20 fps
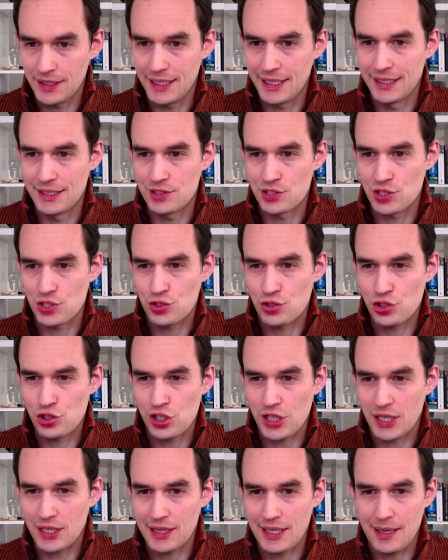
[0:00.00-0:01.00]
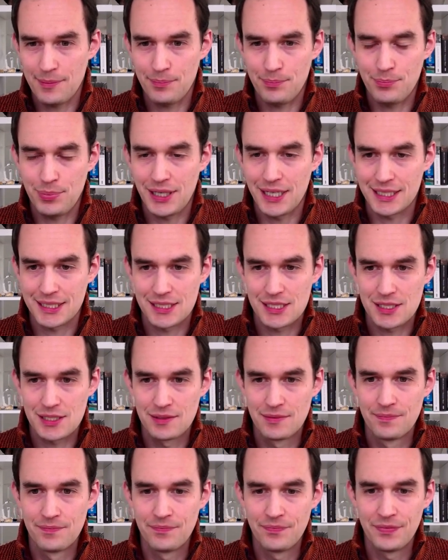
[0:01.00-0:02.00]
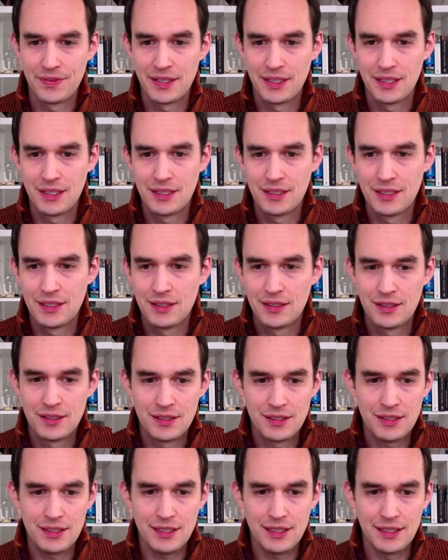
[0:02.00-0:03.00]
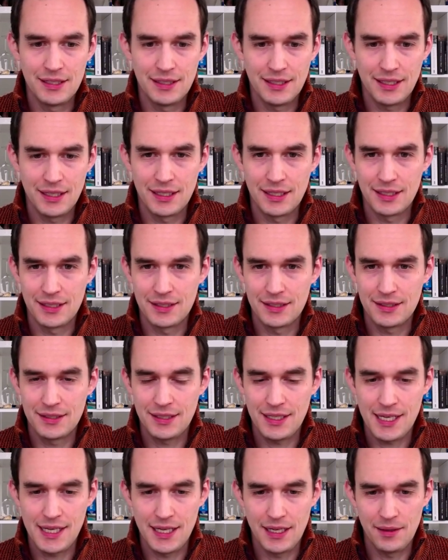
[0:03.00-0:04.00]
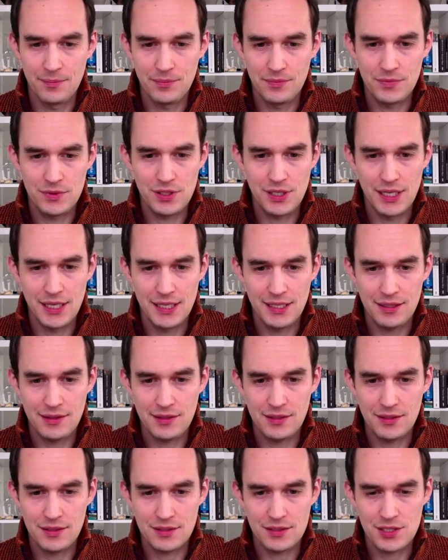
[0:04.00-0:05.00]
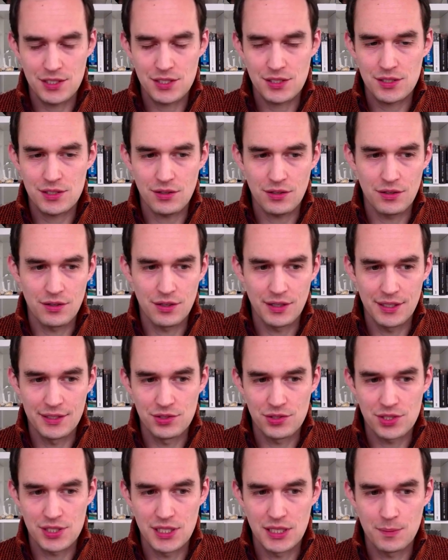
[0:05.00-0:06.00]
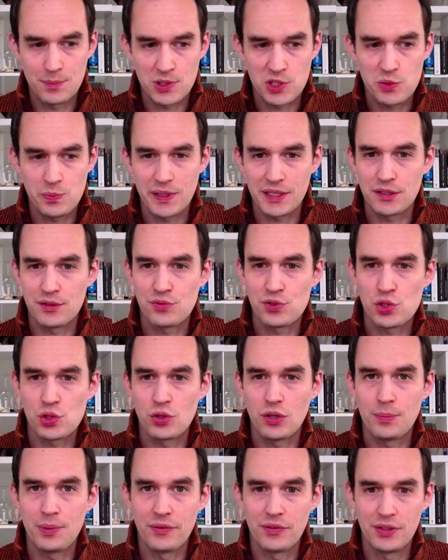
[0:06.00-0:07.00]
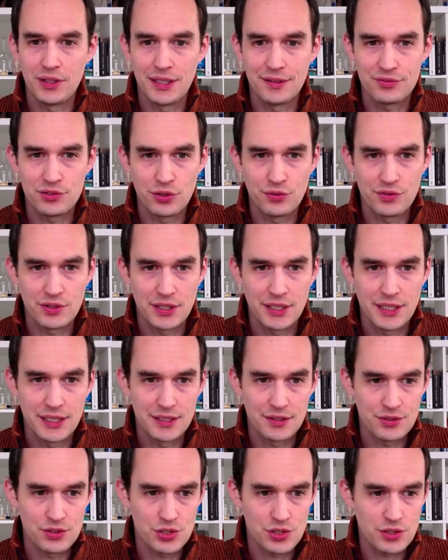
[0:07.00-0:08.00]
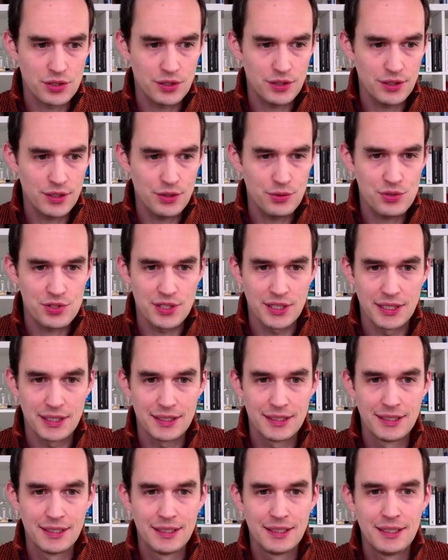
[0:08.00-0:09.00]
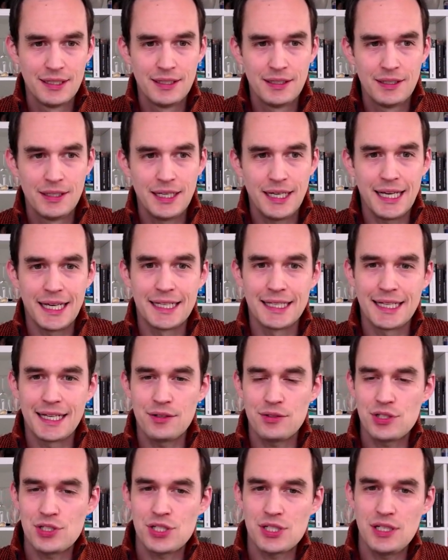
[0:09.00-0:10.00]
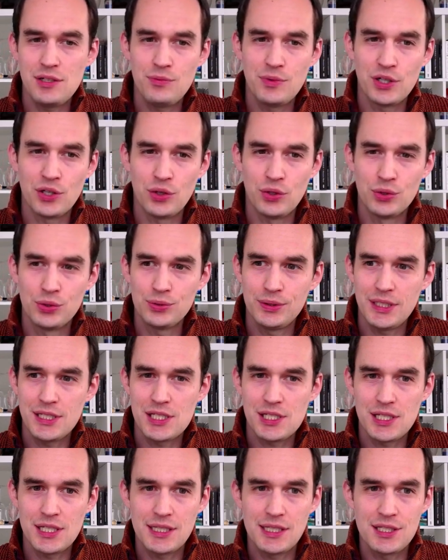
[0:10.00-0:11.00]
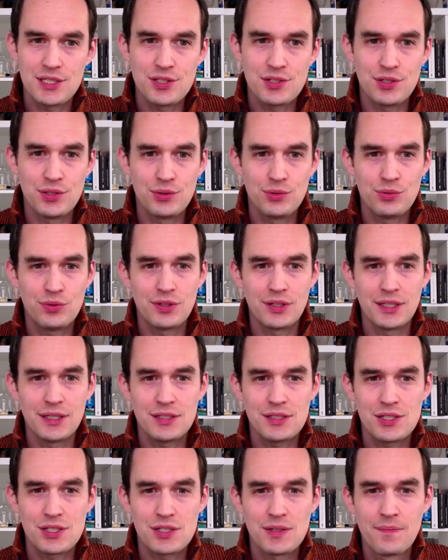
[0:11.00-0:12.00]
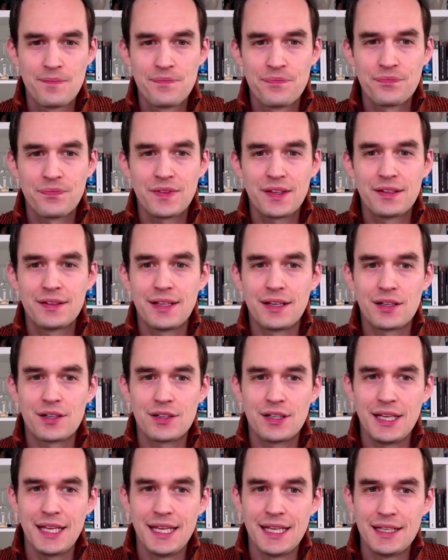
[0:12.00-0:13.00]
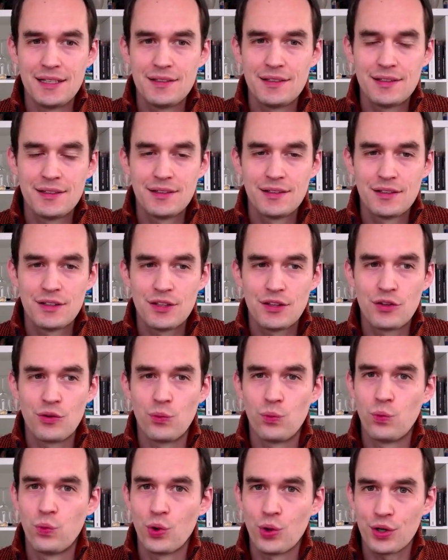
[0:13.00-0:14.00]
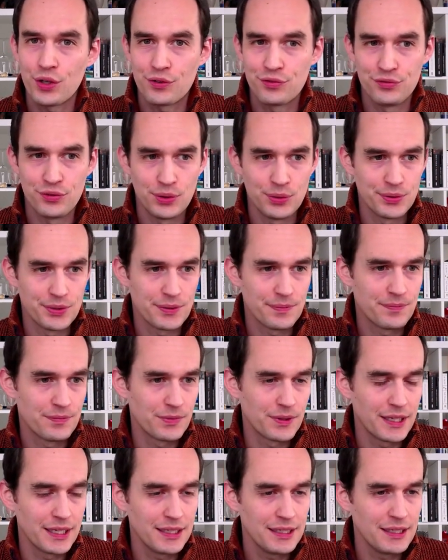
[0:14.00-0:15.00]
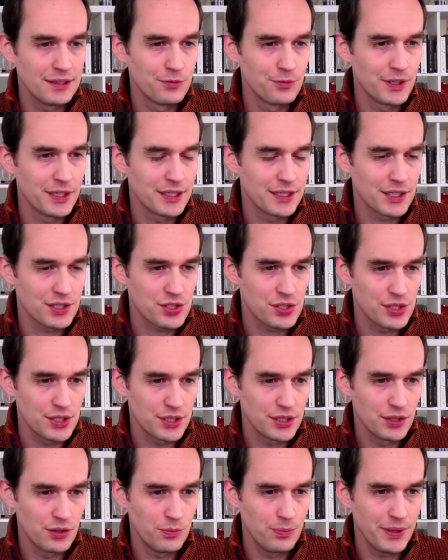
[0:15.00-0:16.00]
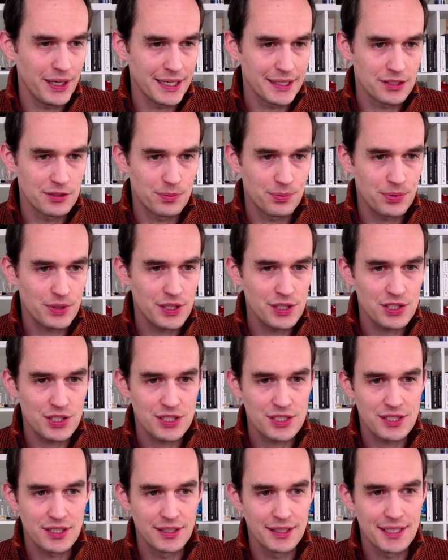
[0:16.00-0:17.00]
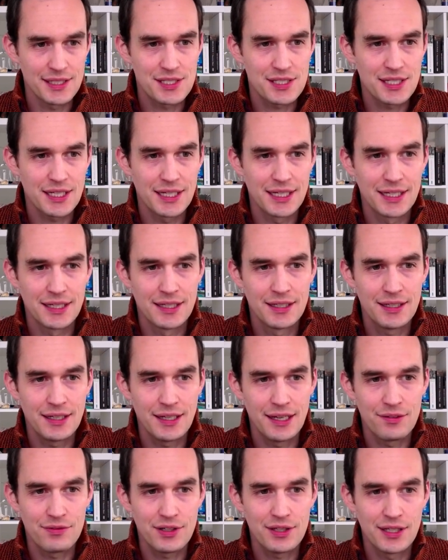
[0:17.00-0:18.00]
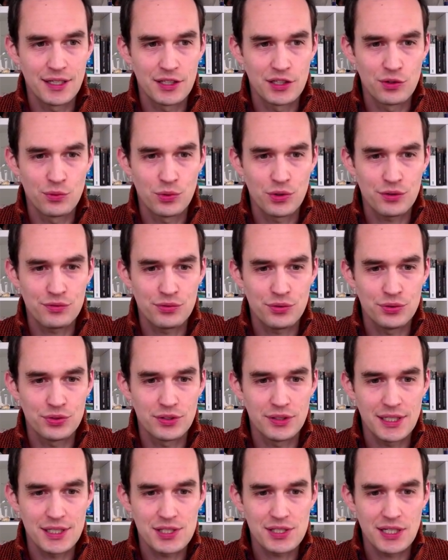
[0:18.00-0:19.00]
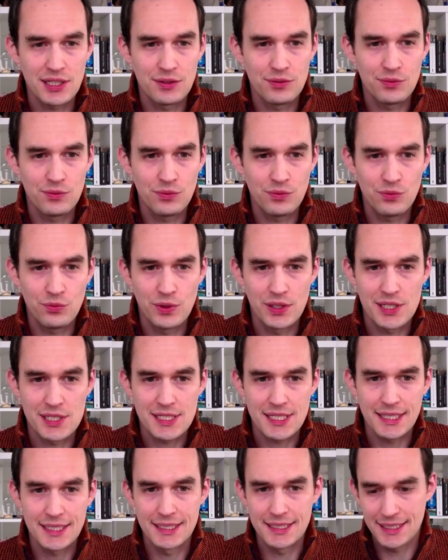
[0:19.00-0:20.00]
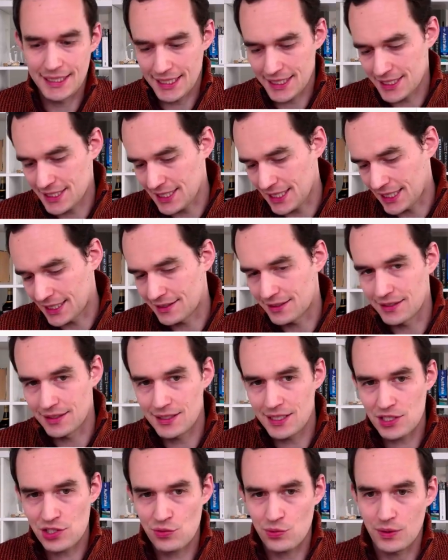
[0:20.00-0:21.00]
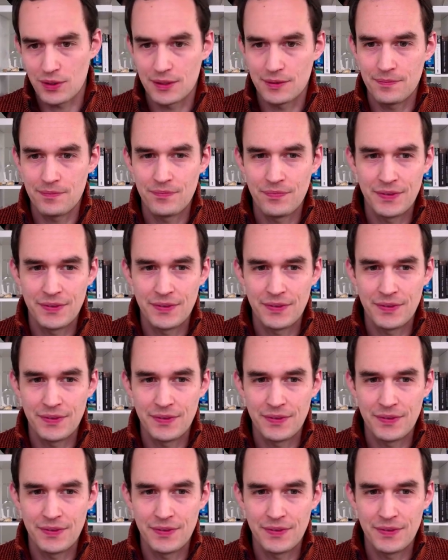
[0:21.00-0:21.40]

and just check that box. And then um, hit the star and you'll see the perspective show up on the left over here. Just close it. And now you see we only see these two things that are in the work folder. Okay, and we can actually go back to projects, and let's say everything in the work folder, let's say we assign a next tag to this one.